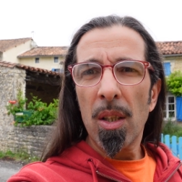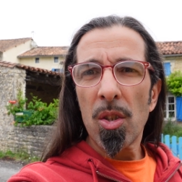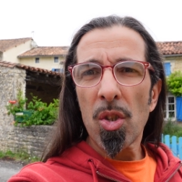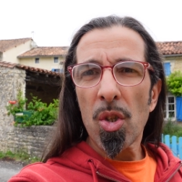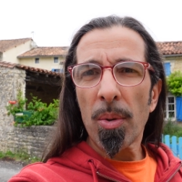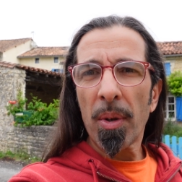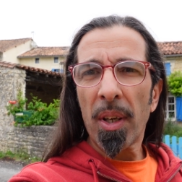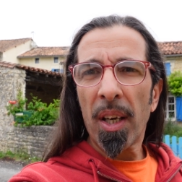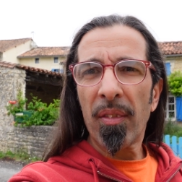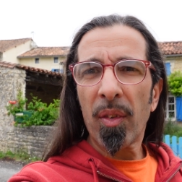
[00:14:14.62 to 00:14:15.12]
So
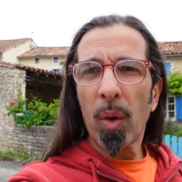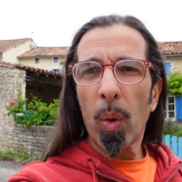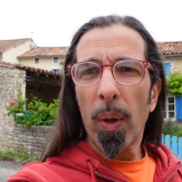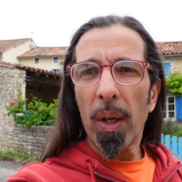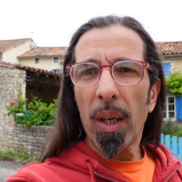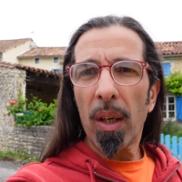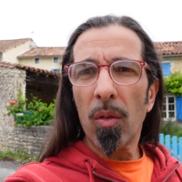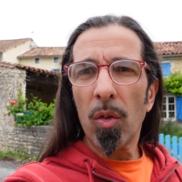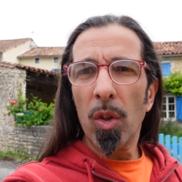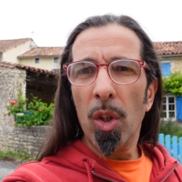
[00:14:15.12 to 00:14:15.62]
I'm going to have a
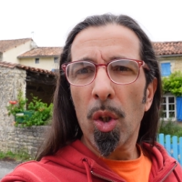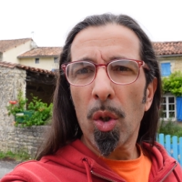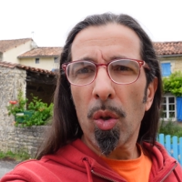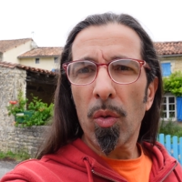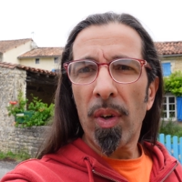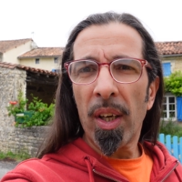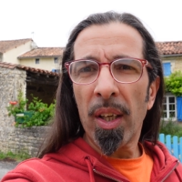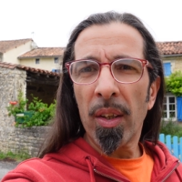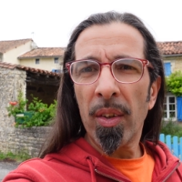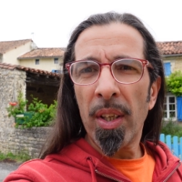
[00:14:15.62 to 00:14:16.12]
quick look
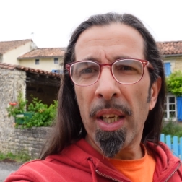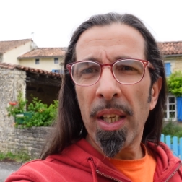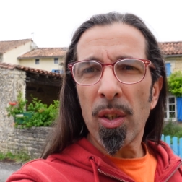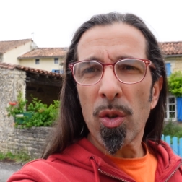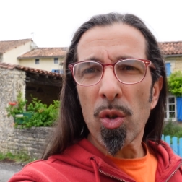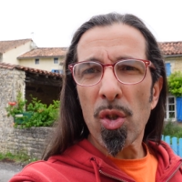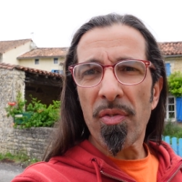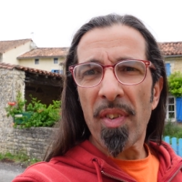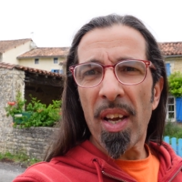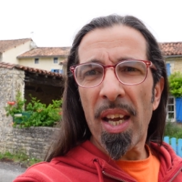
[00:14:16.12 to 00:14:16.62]
round
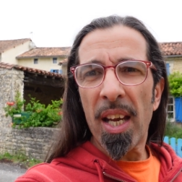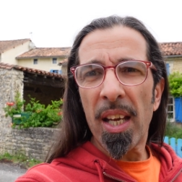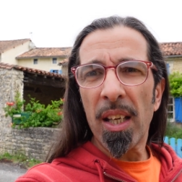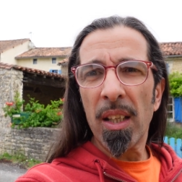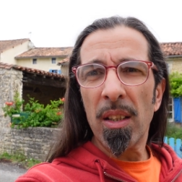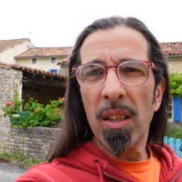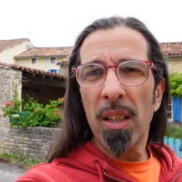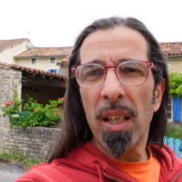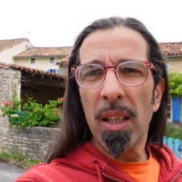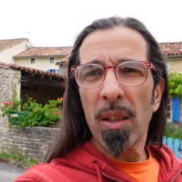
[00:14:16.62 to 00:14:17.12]
Neil's
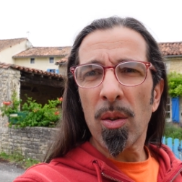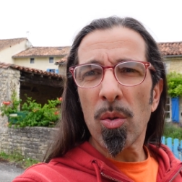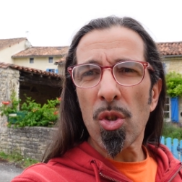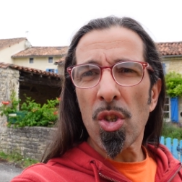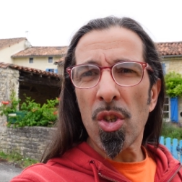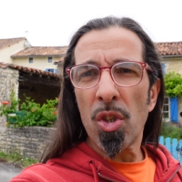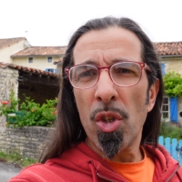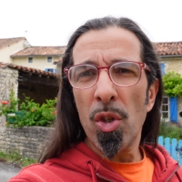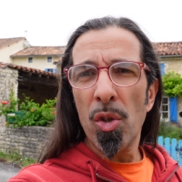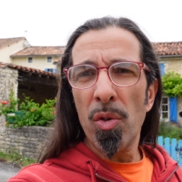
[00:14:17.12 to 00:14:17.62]
van.
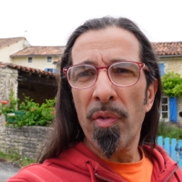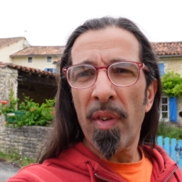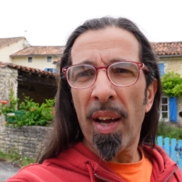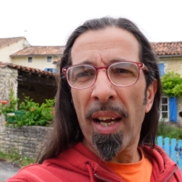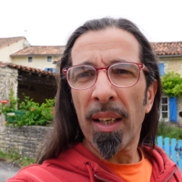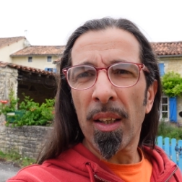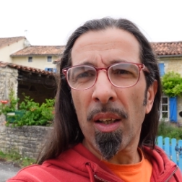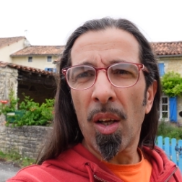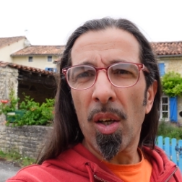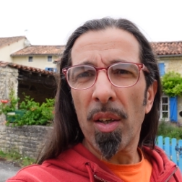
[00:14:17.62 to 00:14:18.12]
Neil's a new
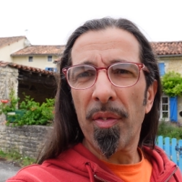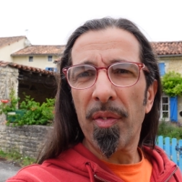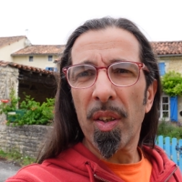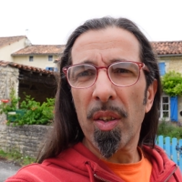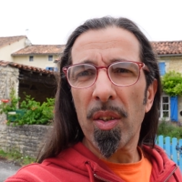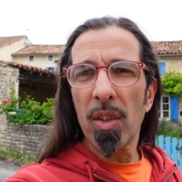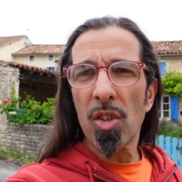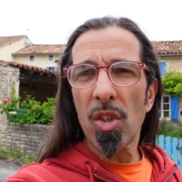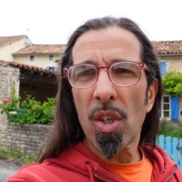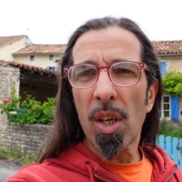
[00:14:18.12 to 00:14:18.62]
van
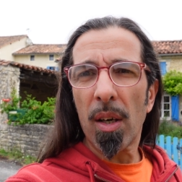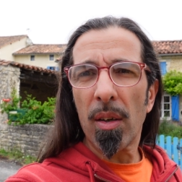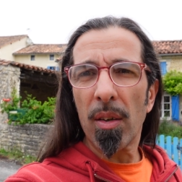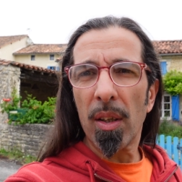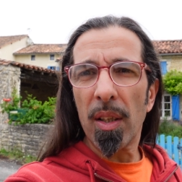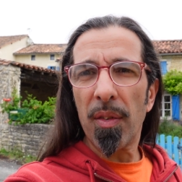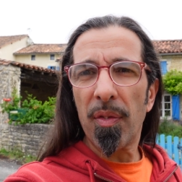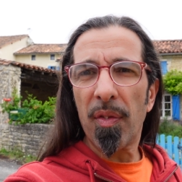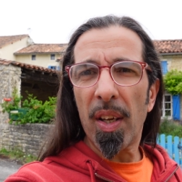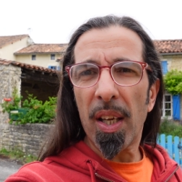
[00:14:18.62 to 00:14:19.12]
lifer. He's
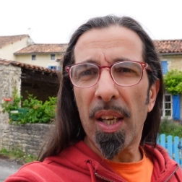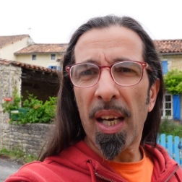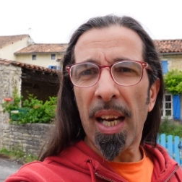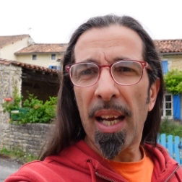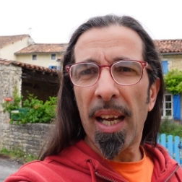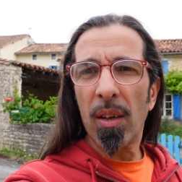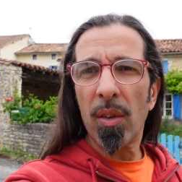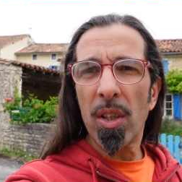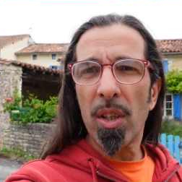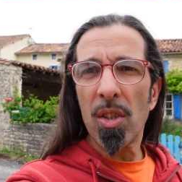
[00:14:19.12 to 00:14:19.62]
currently fitting
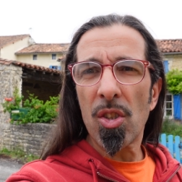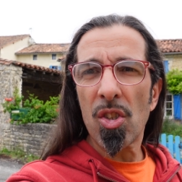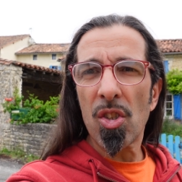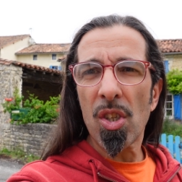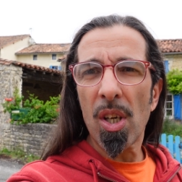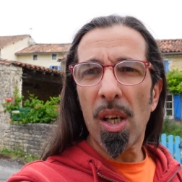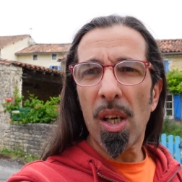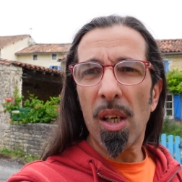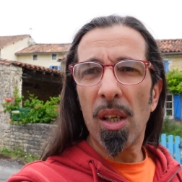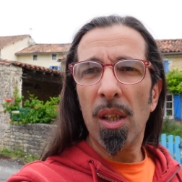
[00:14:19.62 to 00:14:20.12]
out his
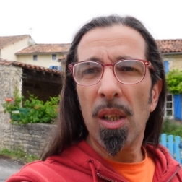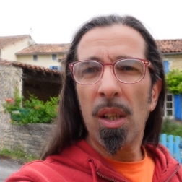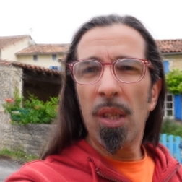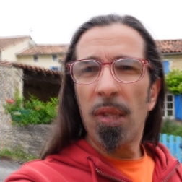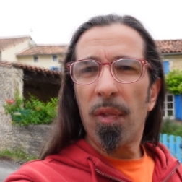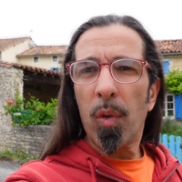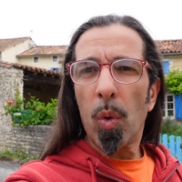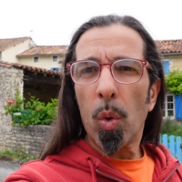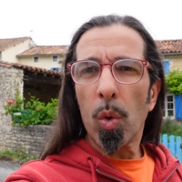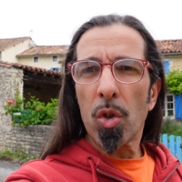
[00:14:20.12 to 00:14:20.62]

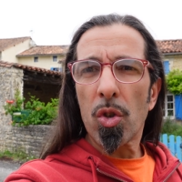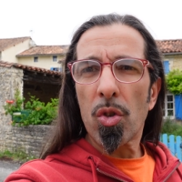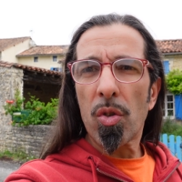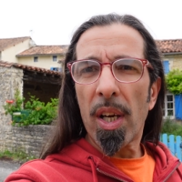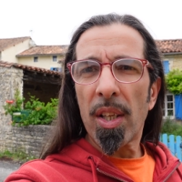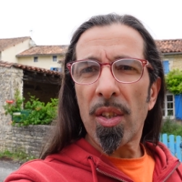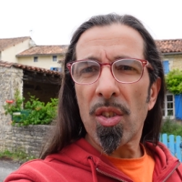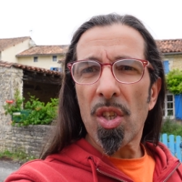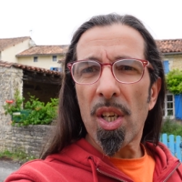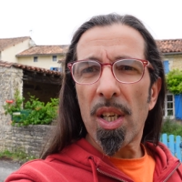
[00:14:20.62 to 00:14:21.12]
Ford
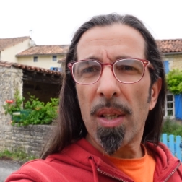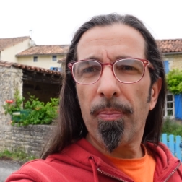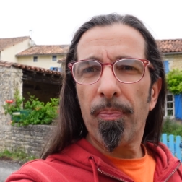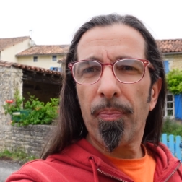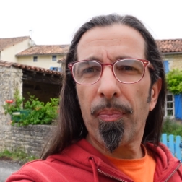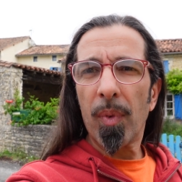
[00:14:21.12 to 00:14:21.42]
Transit.